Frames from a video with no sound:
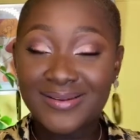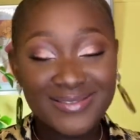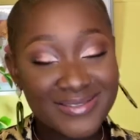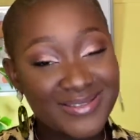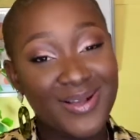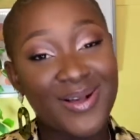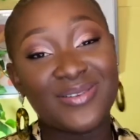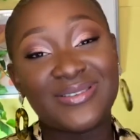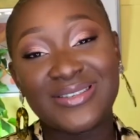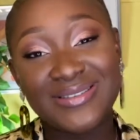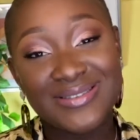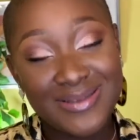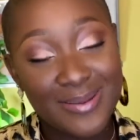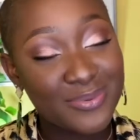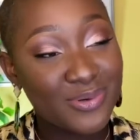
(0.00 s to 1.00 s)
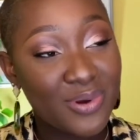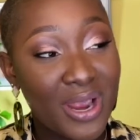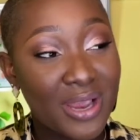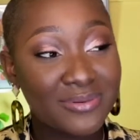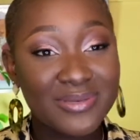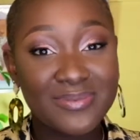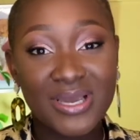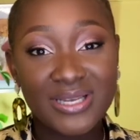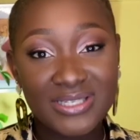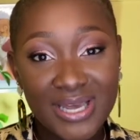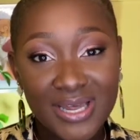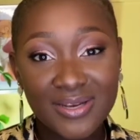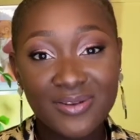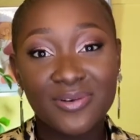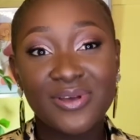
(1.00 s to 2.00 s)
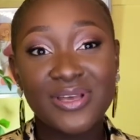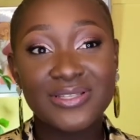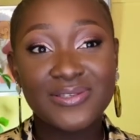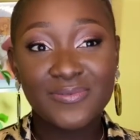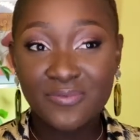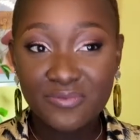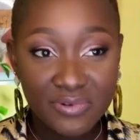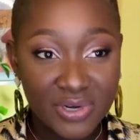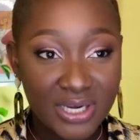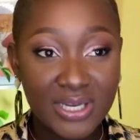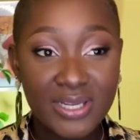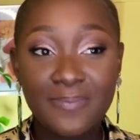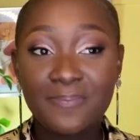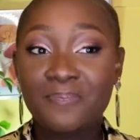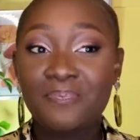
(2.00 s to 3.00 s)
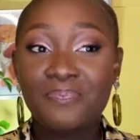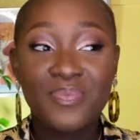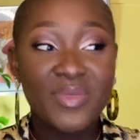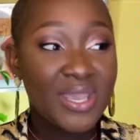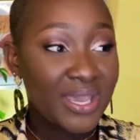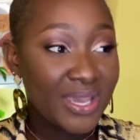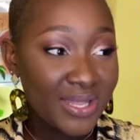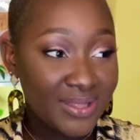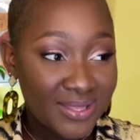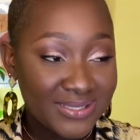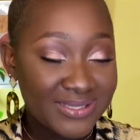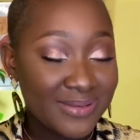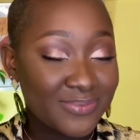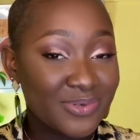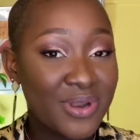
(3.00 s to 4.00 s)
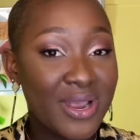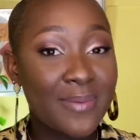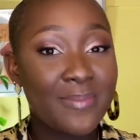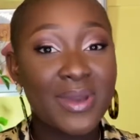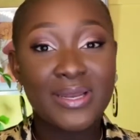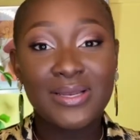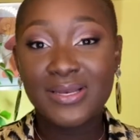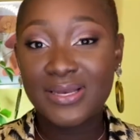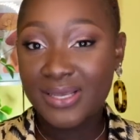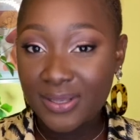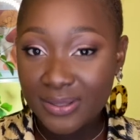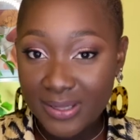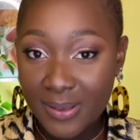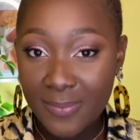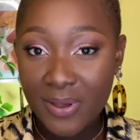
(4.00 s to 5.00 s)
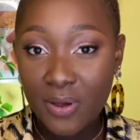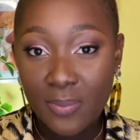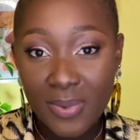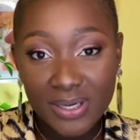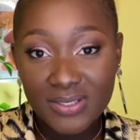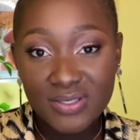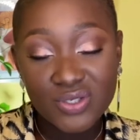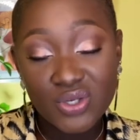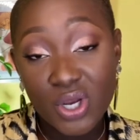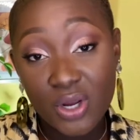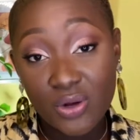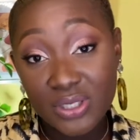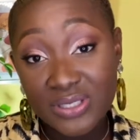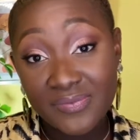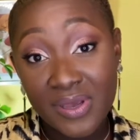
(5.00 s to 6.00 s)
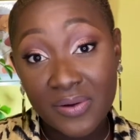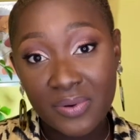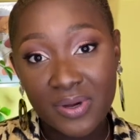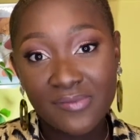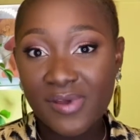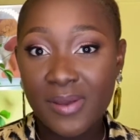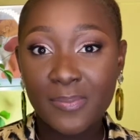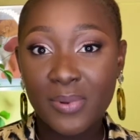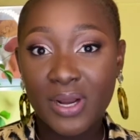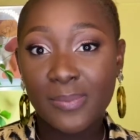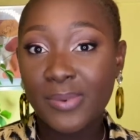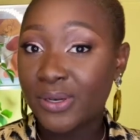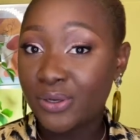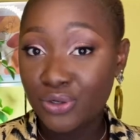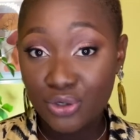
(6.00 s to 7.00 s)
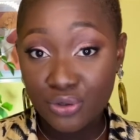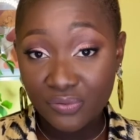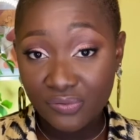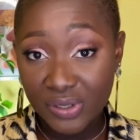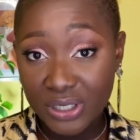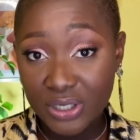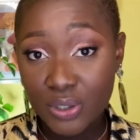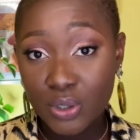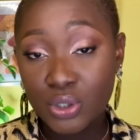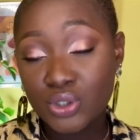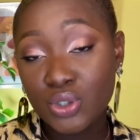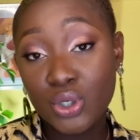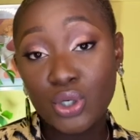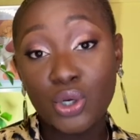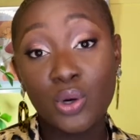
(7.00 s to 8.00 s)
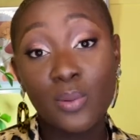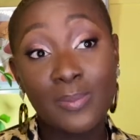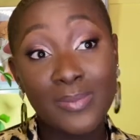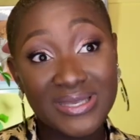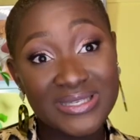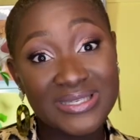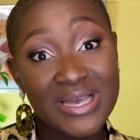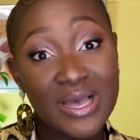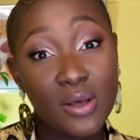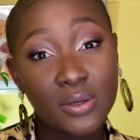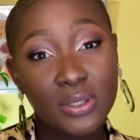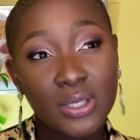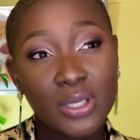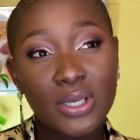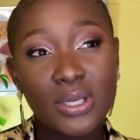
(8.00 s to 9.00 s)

So just subscribe to my channel, it's free. Hit the subscribe button, hit the bell button so you're notified whenever I put up a new video so you don't miss out.